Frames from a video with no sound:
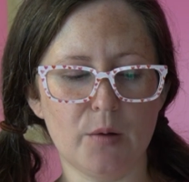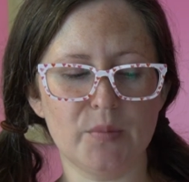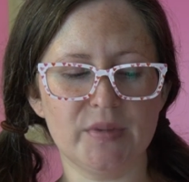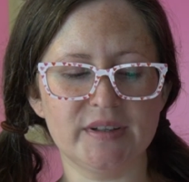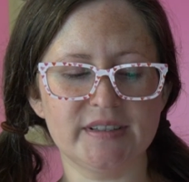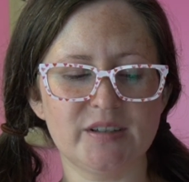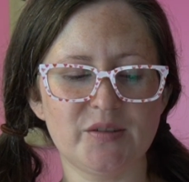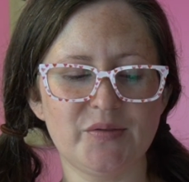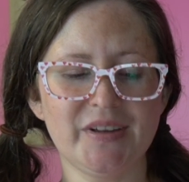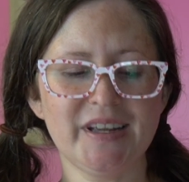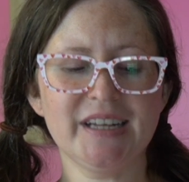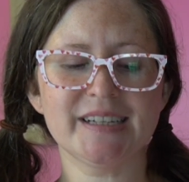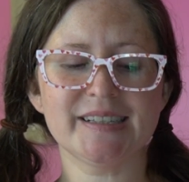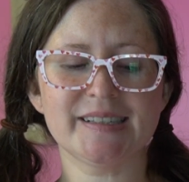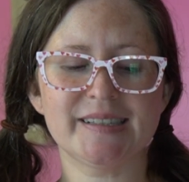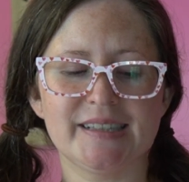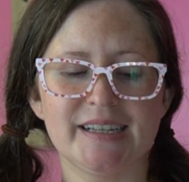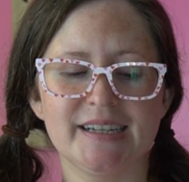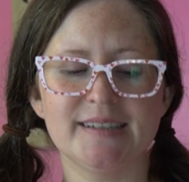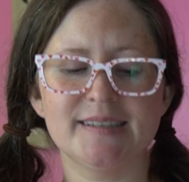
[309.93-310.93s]
Defeat
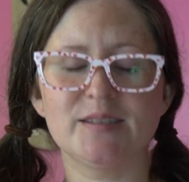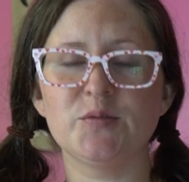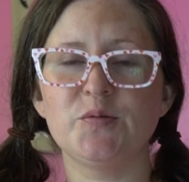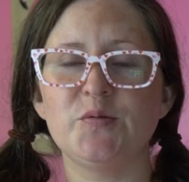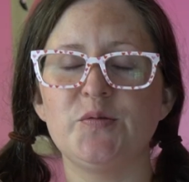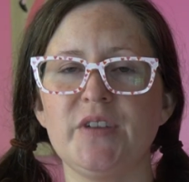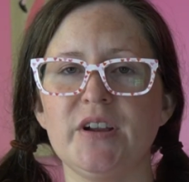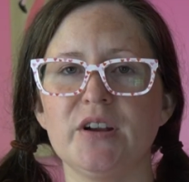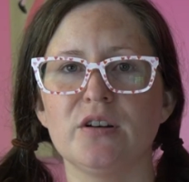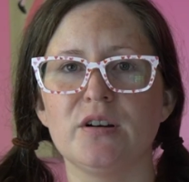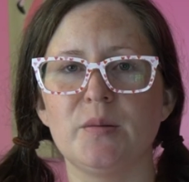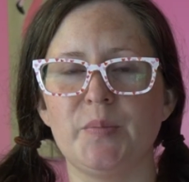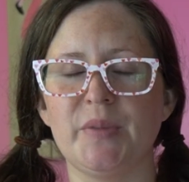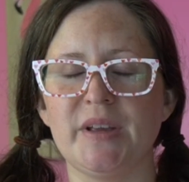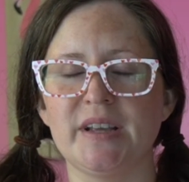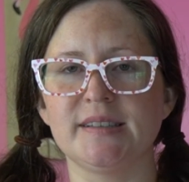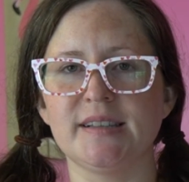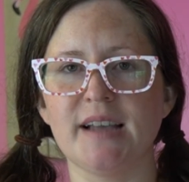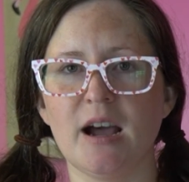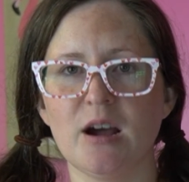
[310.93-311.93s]
6 feared
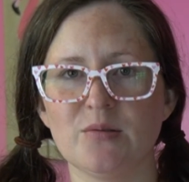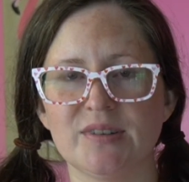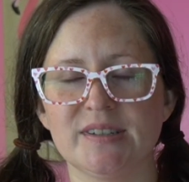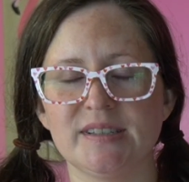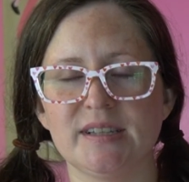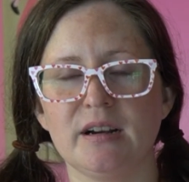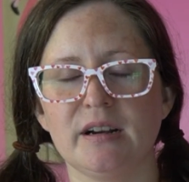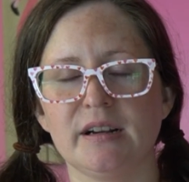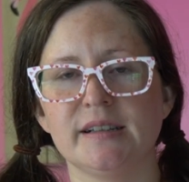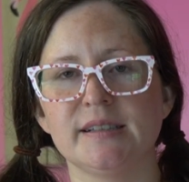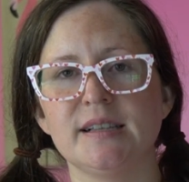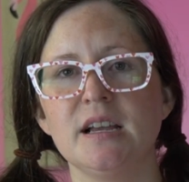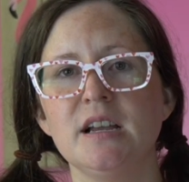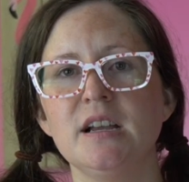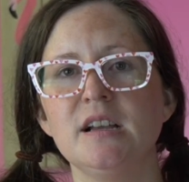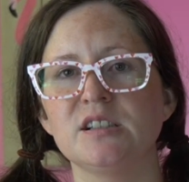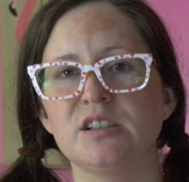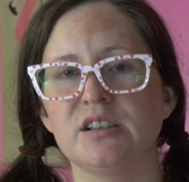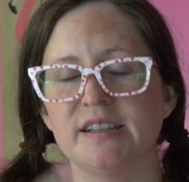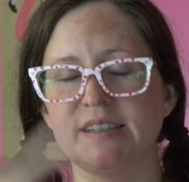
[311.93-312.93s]
beast adversaries, so
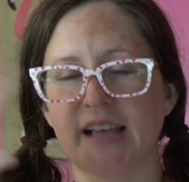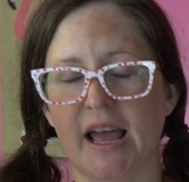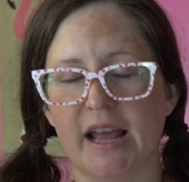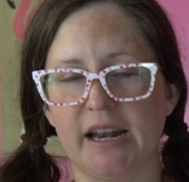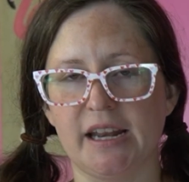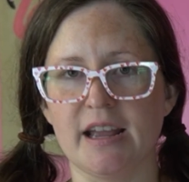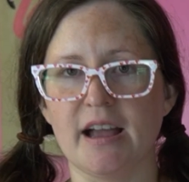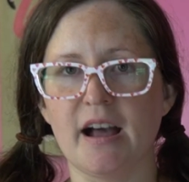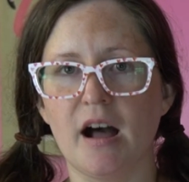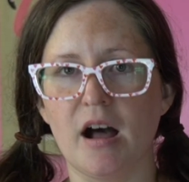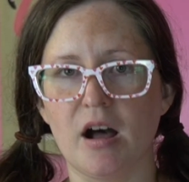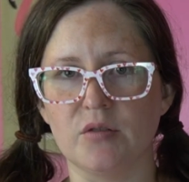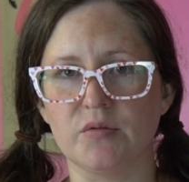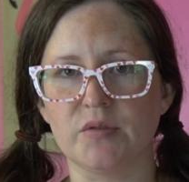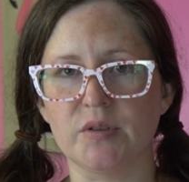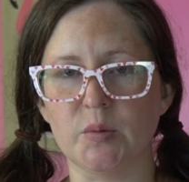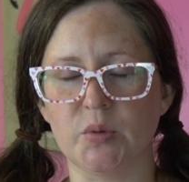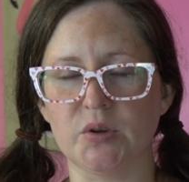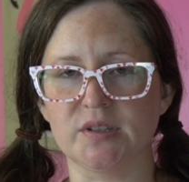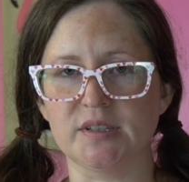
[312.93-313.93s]
that's any
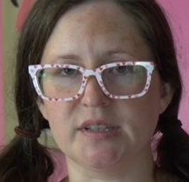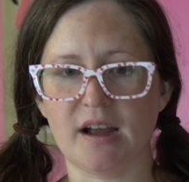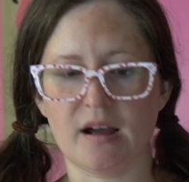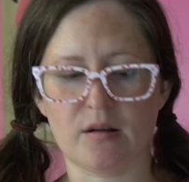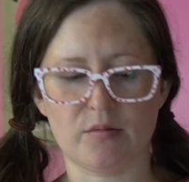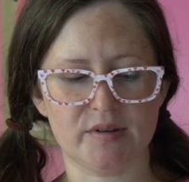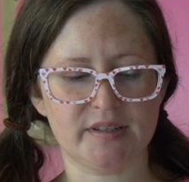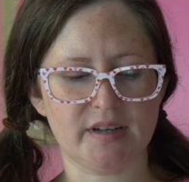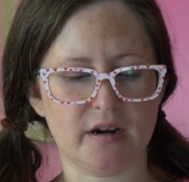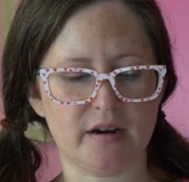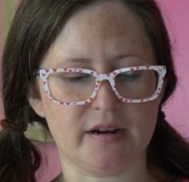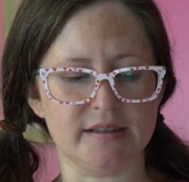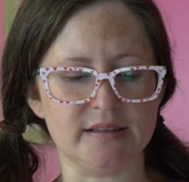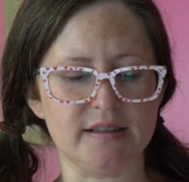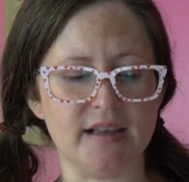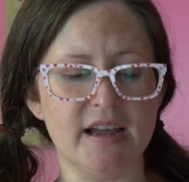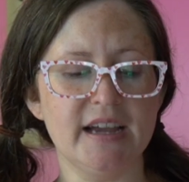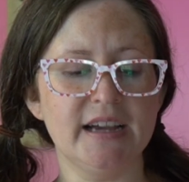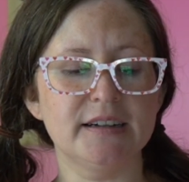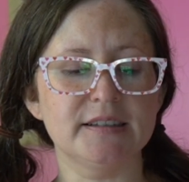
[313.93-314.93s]
of the boosted
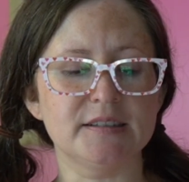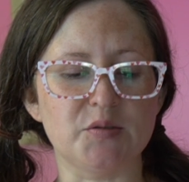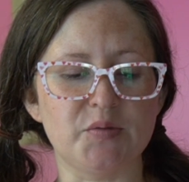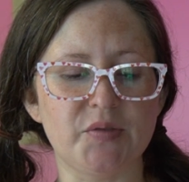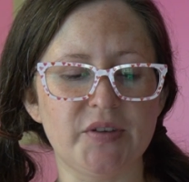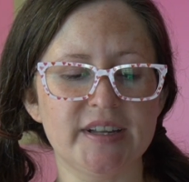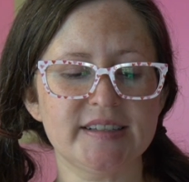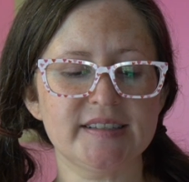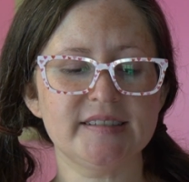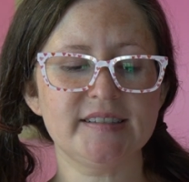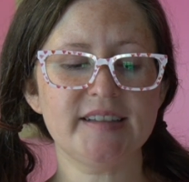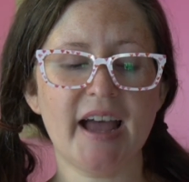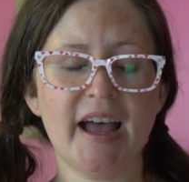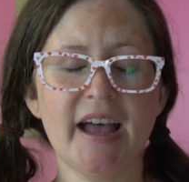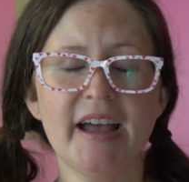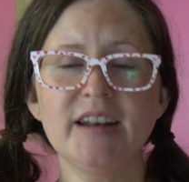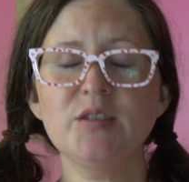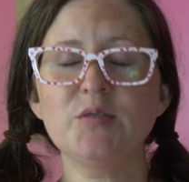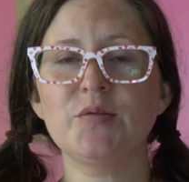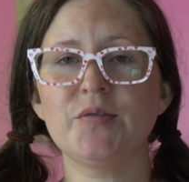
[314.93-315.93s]
adversaries. Defeat
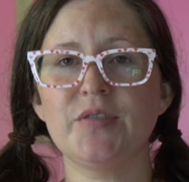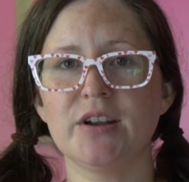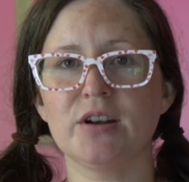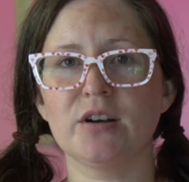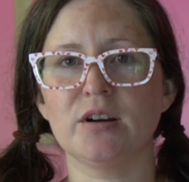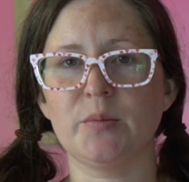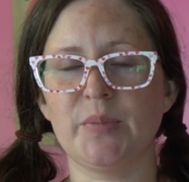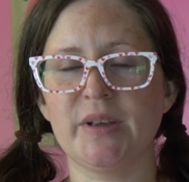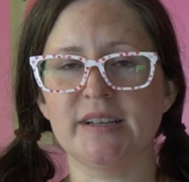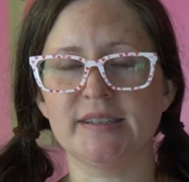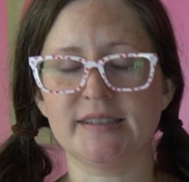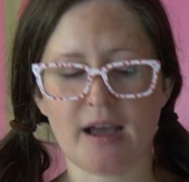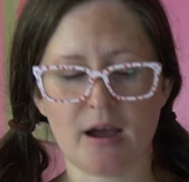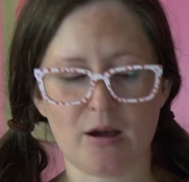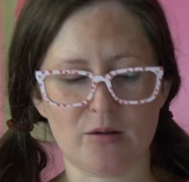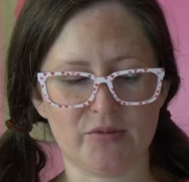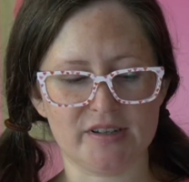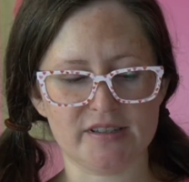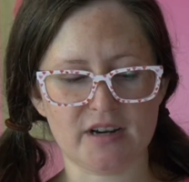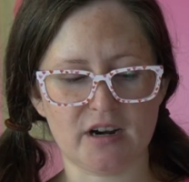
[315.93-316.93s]
10 feared beast
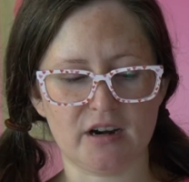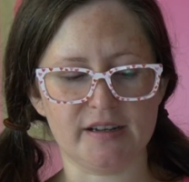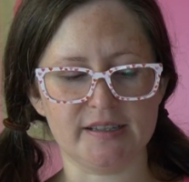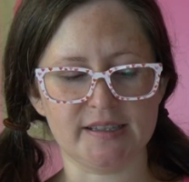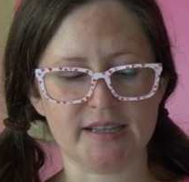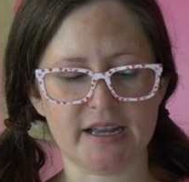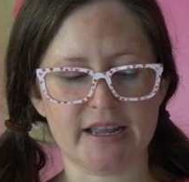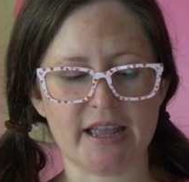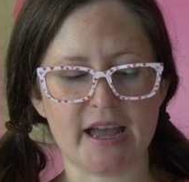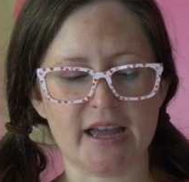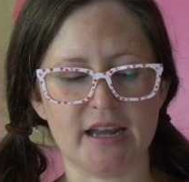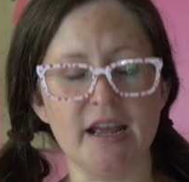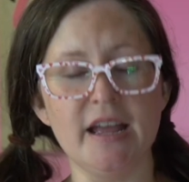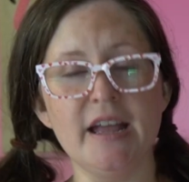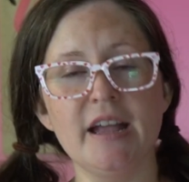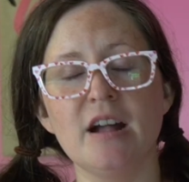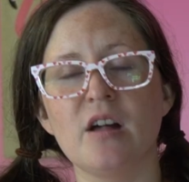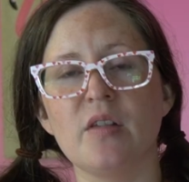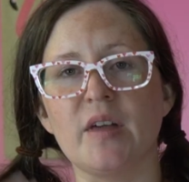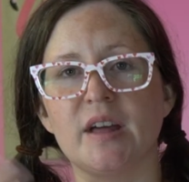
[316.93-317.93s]
adversaries, again,
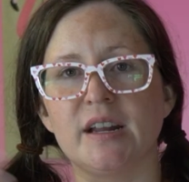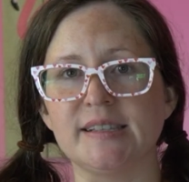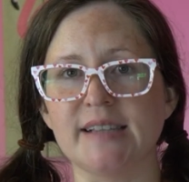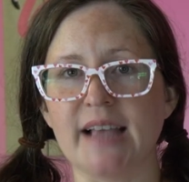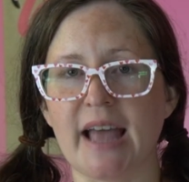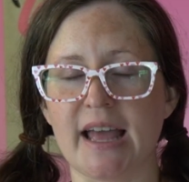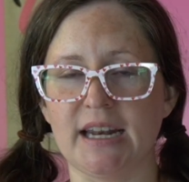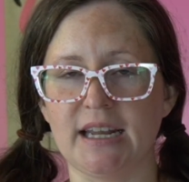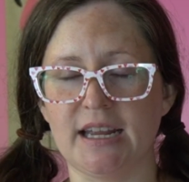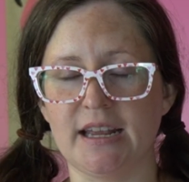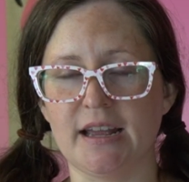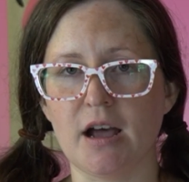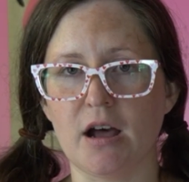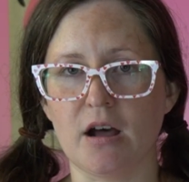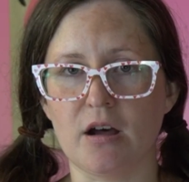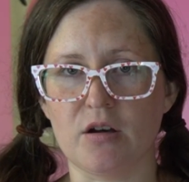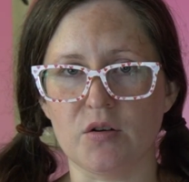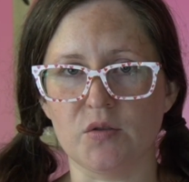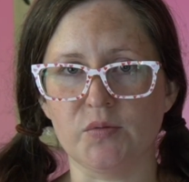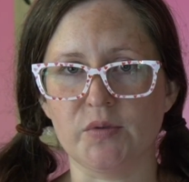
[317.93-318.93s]
that is any
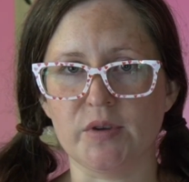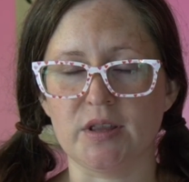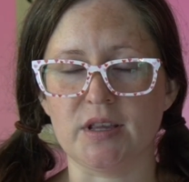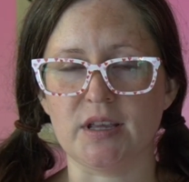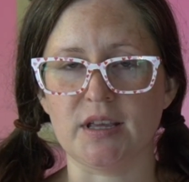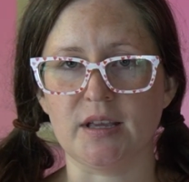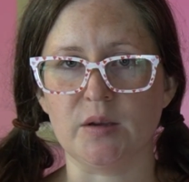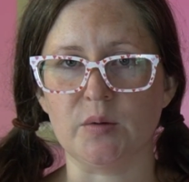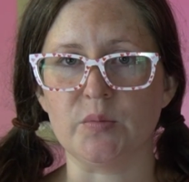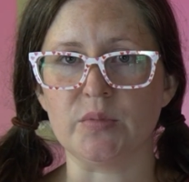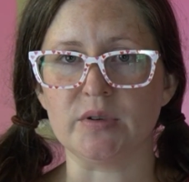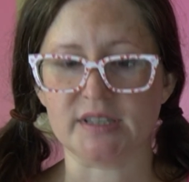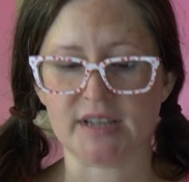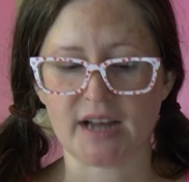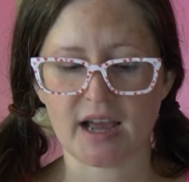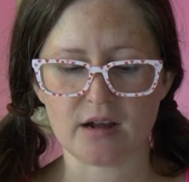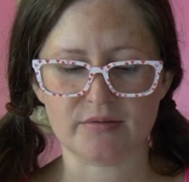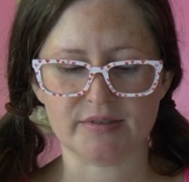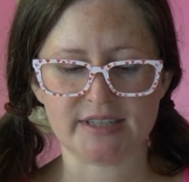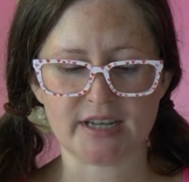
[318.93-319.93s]
of the boosted
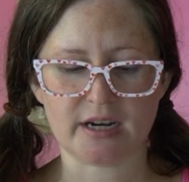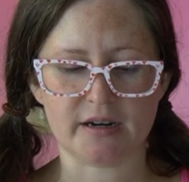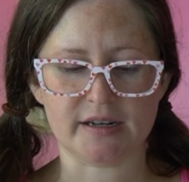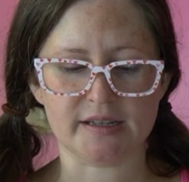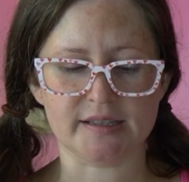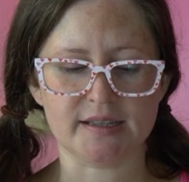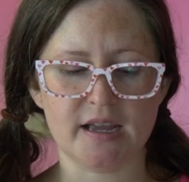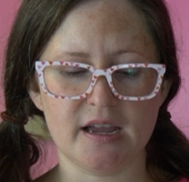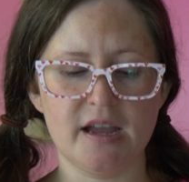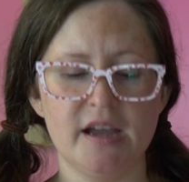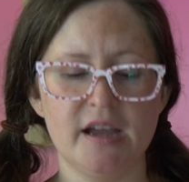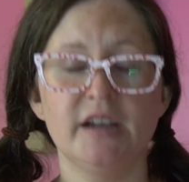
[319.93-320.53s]
adversaries.